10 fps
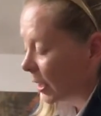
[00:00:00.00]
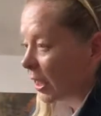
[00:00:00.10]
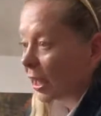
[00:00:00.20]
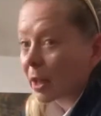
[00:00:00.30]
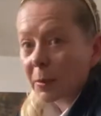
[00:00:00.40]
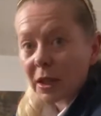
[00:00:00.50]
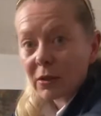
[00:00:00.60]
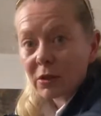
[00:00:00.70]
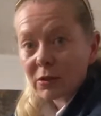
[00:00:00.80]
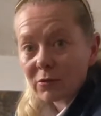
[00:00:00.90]
they get a
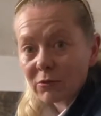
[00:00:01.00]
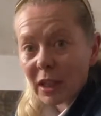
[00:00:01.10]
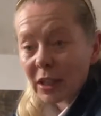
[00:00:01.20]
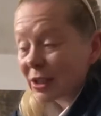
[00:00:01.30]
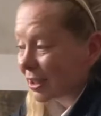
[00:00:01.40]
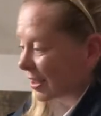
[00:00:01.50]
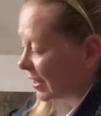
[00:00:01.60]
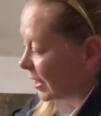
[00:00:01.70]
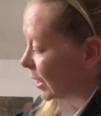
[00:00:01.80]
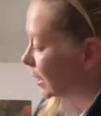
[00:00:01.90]
big wrench,
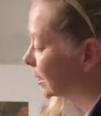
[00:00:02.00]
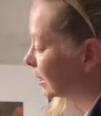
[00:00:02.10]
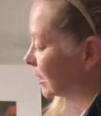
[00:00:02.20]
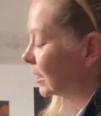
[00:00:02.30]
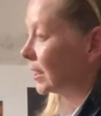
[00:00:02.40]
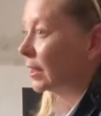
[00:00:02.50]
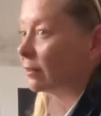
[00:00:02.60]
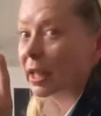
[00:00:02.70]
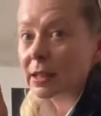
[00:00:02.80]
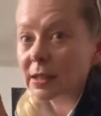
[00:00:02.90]
and this,
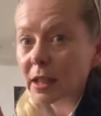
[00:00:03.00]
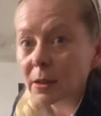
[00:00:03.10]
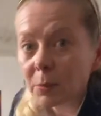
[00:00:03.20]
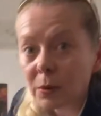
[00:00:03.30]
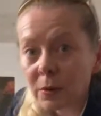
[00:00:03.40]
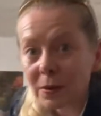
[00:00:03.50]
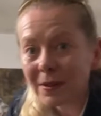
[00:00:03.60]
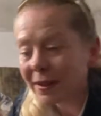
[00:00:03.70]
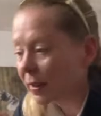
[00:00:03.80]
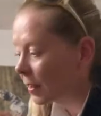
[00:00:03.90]
that's dead
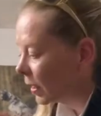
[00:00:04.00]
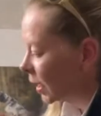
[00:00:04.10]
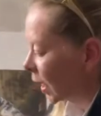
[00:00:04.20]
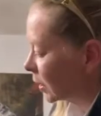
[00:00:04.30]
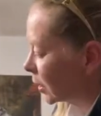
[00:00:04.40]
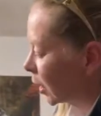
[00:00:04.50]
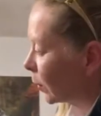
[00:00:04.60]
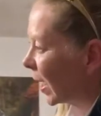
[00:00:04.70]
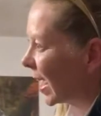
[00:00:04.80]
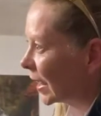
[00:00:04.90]
important, has to
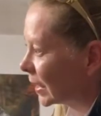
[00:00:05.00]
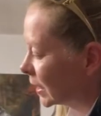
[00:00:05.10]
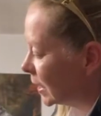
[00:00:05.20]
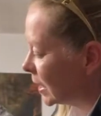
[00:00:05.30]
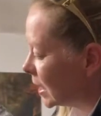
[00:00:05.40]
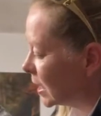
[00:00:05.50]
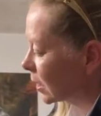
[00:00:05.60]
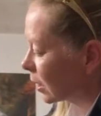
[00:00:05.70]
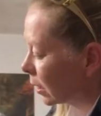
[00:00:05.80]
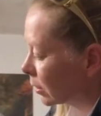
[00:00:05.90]
go
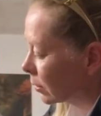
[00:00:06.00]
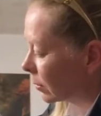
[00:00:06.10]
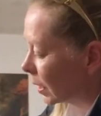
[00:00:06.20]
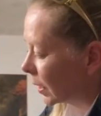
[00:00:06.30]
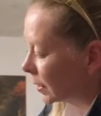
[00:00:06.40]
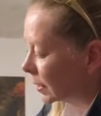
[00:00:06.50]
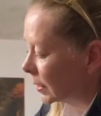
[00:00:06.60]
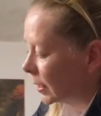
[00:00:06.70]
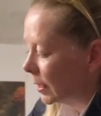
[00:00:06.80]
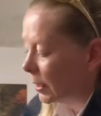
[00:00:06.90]

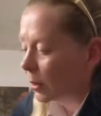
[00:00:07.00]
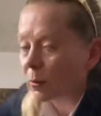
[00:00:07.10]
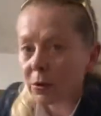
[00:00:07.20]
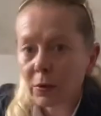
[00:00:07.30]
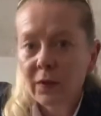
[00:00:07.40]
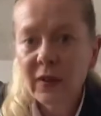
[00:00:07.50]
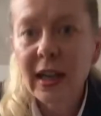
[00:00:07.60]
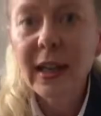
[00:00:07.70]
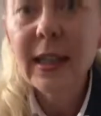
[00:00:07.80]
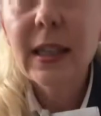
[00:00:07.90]
anti-clockwise. And what you'll
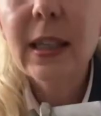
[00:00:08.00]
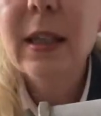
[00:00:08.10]
find,